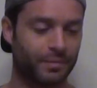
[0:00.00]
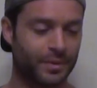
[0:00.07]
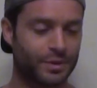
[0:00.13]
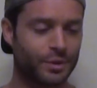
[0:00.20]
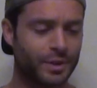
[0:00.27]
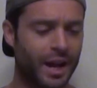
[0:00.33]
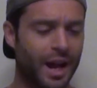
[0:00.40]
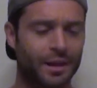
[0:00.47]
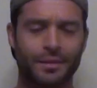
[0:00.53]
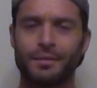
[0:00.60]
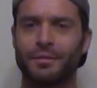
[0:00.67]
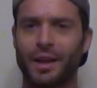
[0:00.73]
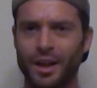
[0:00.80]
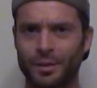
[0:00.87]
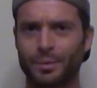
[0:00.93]
So yeah,
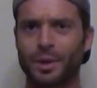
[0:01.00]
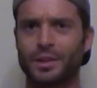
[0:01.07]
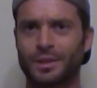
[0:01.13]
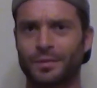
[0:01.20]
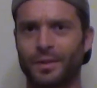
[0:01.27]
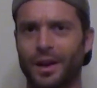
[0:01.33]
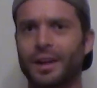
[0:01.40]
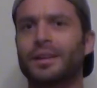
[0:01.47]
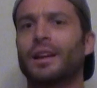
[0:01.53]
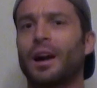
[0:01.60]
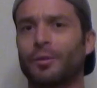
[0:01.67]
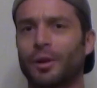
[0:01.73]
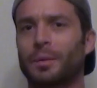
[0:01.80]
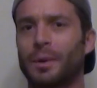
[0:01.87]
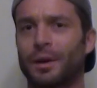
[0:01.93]
value price is fine.
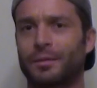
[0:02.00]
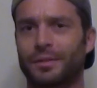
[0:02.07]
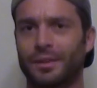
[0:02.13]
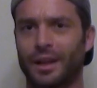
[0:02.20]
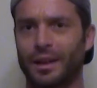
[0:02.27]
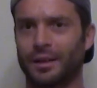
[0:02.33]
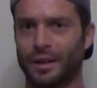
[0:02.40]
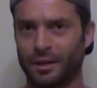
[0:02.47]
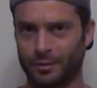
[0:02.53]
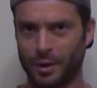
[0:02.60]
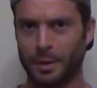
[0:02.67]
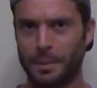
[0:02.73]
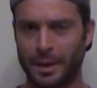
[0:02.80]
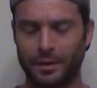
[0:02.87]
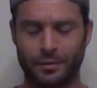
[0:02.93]
I'll recommend it for that. I'll
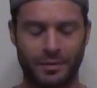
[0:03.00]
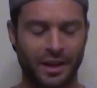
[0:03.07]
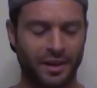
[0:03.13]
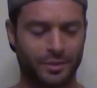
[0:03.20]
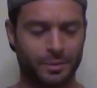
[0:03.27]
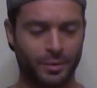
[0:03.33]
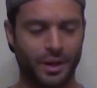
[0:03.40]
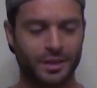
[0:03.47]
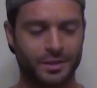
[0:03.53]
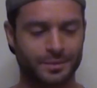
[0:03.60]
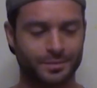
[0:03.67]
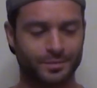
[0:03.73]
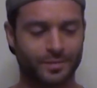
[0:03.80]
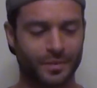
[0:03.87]
recommend it for the price.